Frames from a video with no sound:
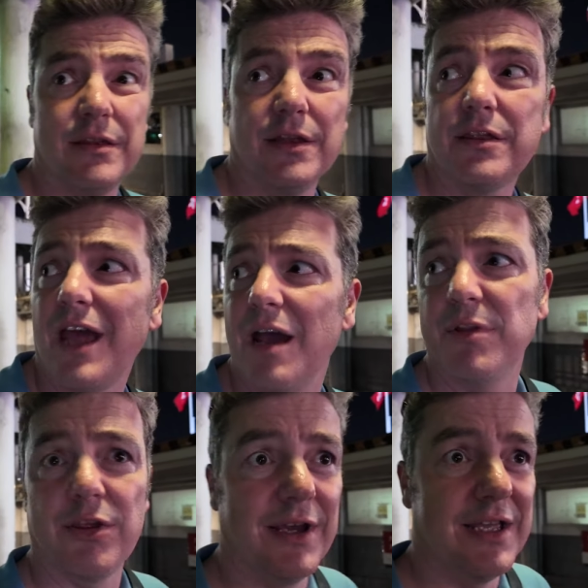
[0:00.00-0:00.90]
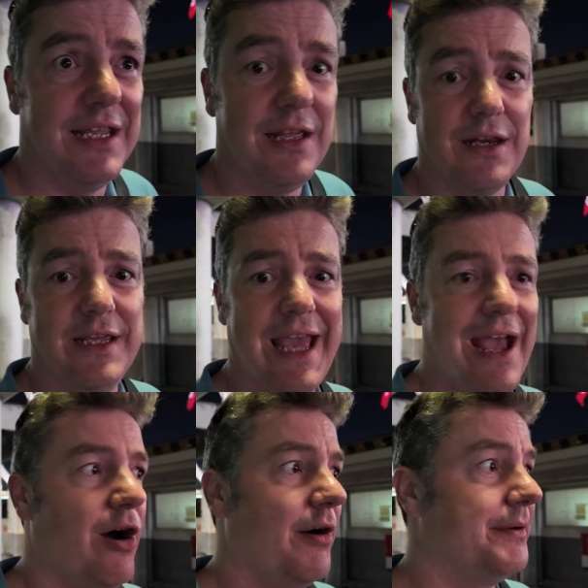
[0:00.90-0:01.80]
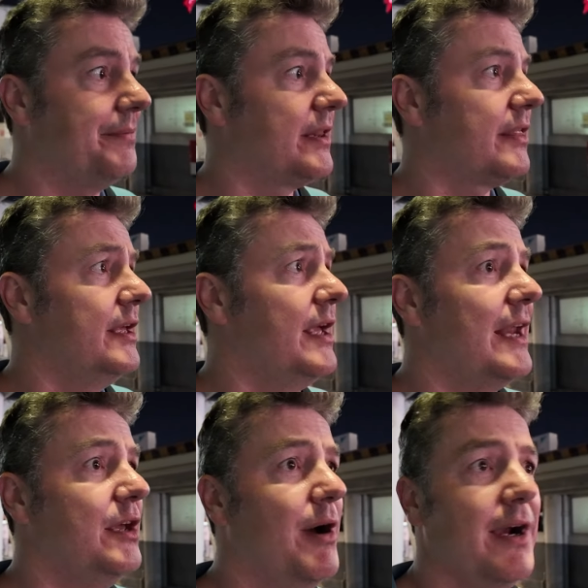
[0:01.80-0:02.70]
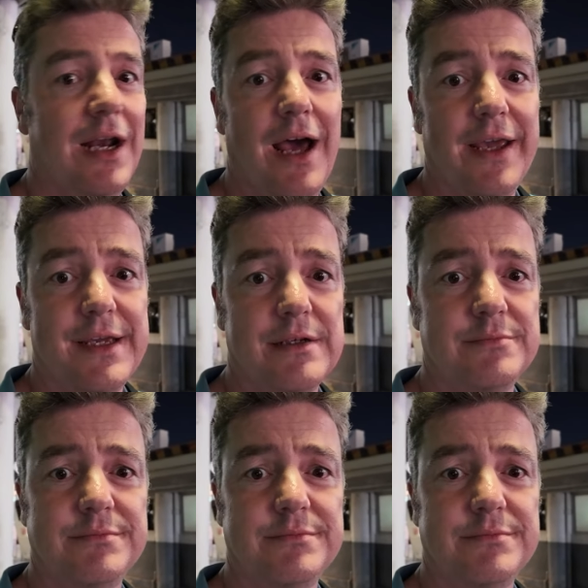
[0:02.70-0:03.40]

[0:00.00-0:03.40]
this time so I can easily get off if I see anywhere I like.